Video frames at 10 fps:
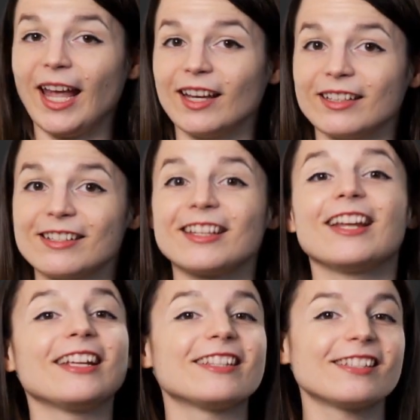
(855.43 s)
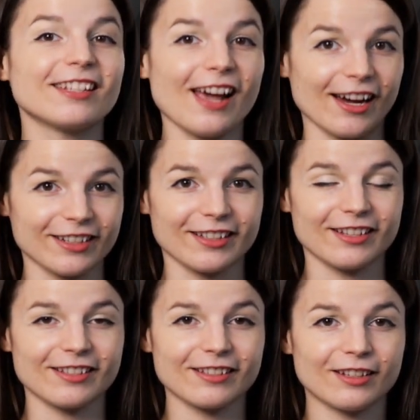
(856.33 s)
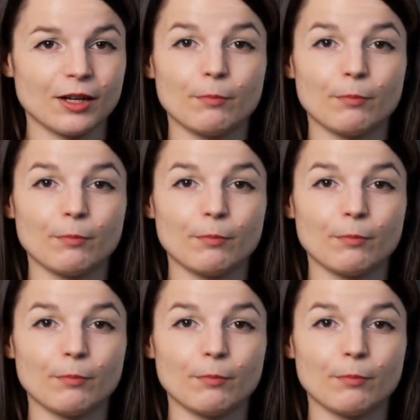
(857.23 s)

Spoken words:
and get instant access.